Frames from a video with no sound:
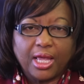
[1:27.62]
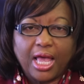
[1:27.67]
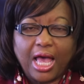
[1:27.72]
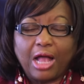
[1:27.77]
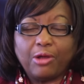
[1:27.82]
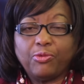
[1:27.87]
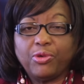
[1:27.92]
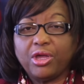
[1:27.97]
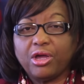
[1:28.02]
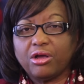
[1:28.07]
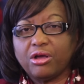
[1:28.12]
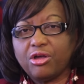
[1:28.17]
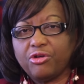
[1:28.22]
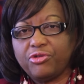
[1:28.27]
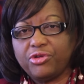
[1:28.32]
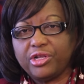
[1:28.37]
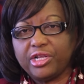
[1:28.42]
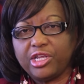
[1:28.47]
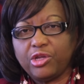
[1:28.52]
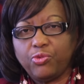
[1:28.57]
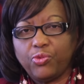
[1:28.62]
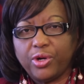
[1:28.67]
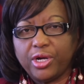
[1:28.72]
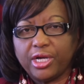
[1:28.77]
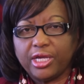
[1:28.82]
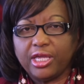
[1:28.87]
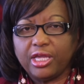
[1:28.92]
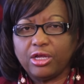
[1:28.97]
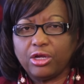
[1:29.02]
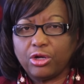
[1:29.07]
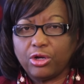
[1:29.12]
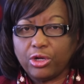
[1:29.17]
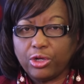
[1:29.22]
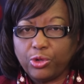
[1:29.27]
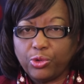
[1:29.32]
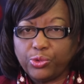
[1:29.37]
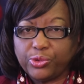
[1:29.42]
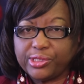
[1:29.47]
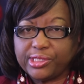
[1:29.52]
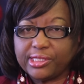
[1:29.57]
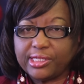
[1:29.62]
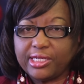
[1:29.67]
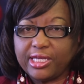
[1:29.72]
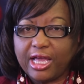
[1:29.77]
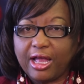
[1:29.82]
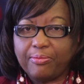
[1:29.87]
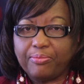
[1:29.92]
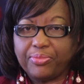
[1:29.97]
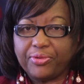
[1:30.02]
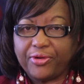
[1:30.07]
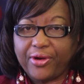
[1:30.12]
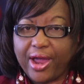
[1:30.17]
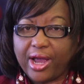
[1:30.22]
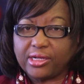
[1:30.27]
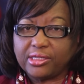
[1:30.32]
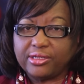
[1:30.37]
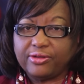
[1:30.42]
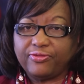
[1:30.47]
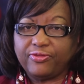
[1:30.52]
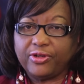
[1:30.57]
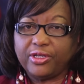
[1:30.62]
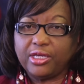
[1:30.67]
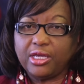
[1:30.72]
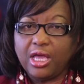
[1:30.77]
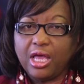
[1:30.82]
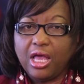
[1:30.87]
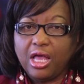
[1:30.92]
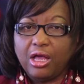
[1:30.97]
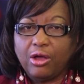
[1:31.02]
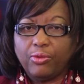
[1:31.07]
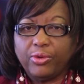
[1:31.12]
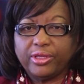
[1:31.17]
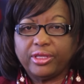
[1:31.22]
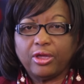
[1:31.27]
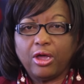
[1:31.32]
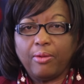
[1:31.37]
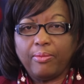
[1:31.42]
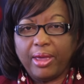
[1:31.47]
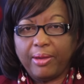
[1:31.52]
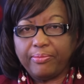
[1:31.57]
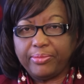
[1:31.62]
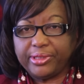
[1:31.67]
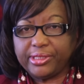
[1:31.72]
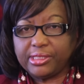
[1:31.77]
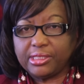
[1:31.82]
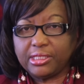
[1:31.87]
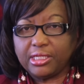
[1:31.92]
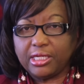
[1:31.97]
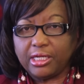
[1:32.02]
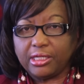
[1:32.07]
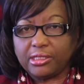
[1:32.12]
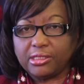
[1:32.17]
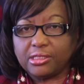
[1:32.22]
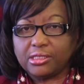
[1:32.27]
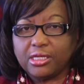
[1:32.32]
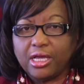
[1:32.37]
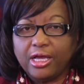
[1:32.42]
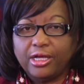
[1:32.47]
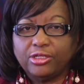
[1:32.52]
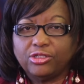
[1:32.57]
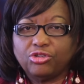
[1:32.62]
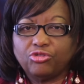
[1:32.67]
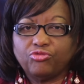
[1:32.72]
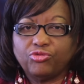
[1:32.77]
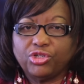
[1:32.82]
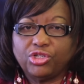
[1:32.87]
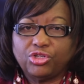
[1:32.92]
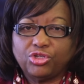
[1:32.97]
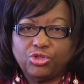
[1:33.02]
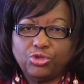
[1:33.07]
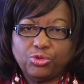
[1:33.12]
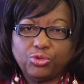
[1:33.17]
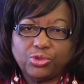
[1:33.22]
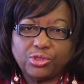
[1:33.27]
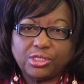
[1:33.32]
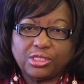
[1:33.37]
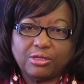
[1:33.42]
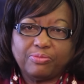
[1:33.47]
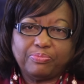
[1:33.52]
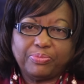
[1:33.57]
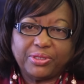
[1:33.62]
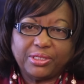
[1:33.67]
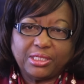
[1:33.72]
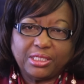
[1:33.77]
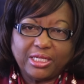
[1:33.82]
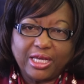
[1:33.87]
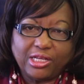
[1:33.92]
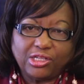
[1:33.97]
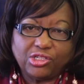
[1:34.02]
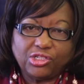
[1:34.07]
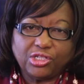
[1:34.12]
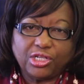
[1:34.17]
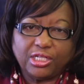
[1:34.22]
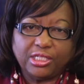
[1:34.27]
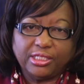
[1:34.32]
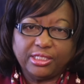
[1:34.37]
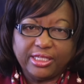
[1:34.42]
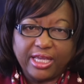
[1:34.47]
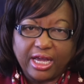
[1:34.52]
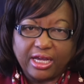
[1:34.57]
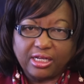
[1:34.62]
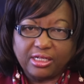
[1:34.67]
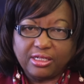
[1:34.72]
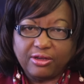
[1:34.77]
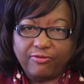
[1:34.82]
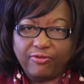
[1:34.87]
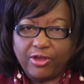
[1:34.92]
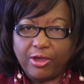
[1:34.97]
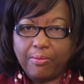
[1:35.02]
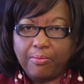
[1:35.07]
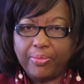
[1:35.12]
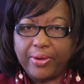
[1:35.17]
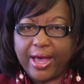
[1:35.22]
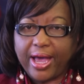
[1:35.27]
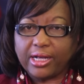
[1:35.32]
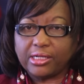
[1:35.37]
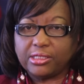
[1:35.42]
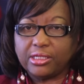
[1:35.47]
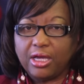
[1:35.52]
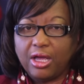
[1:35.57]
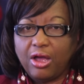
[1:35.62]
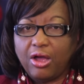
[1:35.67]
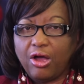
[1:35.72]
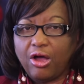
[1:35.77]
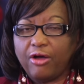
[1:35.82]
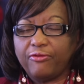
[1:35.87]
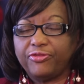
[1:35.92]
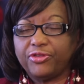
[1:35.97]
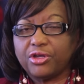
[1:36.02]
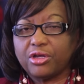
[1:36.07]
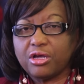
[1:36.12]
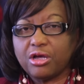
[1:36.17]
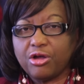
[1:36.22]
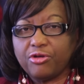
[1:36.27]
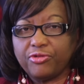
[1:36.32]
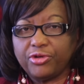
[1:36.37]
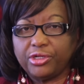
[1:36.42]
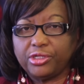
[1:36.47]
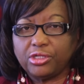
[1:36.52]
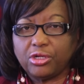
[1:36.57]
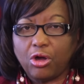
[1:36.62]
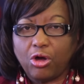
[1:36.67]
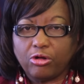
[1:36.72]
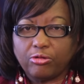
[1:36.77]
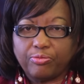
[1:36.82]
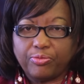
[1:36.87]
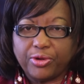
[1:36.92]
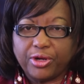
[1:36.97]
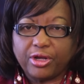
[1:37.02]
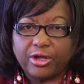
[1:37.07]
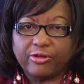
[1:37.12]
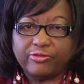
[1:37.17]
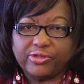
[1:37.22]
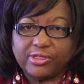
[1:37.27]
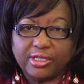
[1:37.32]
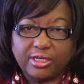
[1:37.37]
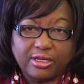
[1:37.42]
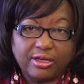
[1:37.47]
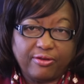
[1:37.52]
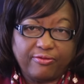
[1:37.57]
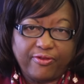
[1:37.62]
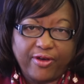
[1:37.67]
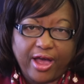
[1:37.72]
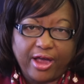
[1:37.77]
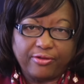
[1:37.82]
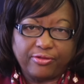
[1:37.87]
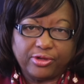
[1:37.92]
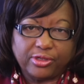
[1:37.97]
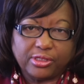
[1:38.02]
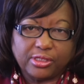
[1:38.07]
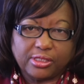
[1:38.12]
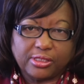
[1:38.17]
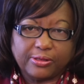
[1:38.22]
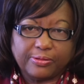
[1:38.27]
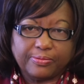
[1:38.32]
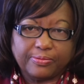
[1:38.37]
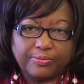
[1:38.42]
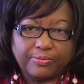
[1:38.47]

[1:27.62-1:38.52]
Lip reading: And we are currently working closely and proactively with our member states to reduce the potential negative impact of the current outbreak of Zika virus.